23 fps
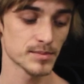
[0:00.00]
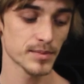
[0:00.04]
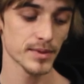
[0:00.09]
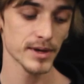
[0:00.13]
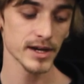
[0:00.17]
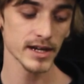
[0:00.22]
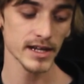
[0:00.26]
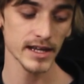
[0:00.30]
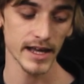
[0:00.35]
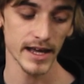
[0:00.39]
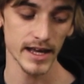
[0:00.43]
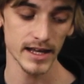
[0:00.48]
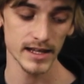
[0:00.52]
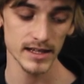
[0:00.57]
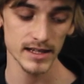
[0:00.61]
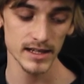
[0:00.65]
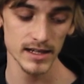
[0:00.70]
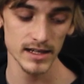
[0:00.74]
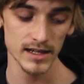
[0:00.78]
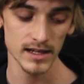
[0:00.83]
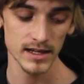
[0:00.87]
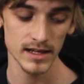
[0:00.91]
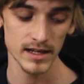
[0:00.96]
pretty
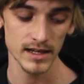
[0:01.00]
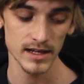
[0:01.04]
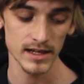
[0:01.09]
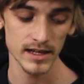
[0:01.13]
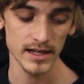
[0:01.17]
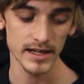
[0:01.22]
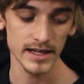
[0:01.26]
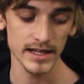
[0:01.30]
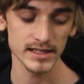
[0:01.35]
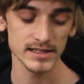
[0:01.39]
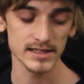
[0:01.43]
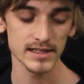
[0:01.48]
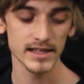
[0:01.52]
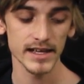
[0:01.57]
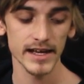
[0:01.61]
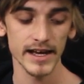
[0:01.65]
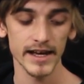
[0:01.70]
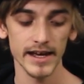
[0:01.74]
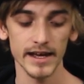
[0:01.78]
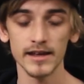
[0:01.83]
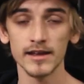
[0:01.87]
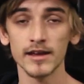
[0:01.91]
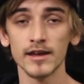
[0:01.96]
handy, is
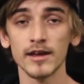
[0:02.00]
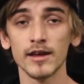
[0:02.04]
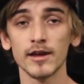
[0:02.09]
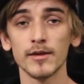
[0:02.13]
that